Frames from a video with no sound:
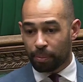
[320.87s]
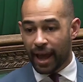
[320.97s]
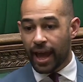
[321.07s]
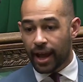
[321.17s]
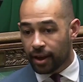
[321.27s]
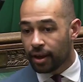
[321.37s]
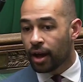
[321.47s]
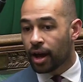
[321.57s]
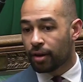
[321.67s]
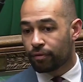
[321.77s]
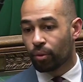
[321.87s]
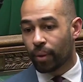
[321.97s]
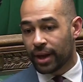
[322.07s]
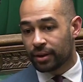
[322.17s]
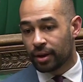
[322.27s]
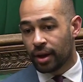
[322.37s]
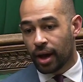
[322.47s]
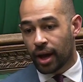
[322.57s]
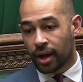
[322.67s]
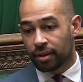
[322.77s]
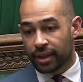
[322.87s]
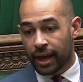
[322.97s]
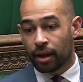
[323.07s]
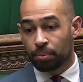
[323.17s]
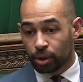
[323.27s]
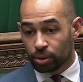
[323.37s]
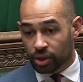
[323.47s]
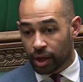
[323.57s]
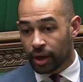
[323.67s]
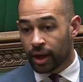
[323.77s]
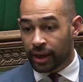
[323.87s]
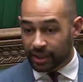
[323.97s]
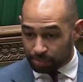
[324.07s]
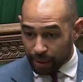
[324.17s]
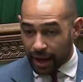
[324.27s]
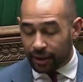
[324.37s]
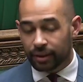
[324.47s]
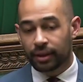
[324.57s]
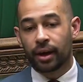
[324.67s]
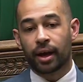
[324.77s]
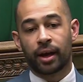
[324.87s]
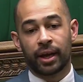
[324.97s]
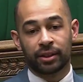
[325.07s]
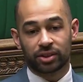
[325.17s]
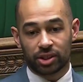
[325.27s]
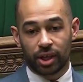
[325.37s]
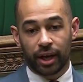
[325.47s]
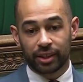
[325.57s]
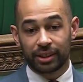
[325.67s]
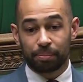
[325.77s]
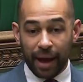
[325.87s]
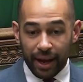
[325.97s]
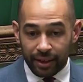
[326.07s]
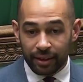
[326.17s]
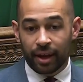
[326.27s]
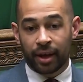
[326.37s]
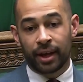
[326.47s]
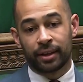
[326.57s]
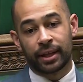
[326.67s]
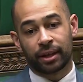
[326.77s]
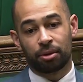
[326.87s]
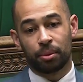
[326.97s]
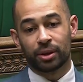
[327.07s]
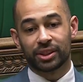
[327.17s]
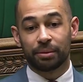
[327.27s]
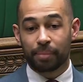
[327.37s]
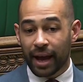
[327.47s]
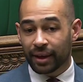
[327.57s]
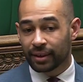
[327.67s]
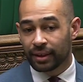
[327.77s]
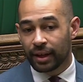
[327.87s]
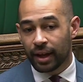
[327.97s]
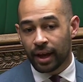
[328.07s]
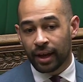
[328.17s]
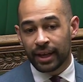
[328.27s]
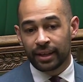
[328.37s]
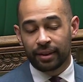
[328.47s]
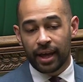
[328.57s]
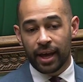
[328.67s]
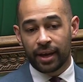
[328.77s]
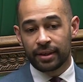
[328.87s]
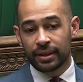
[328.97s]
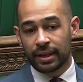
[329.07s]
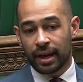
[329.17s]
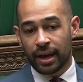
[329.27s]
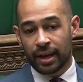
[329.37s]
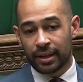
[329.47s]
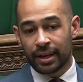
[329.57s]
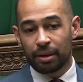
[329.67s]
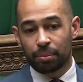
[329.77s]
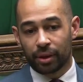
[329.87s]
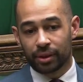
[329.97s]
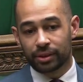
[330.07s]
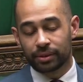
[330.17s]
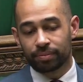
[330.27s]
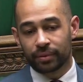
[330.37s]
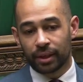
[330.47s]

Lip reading: to prepare for when their abuser is back in society, back in their community, back in their neighbourhood.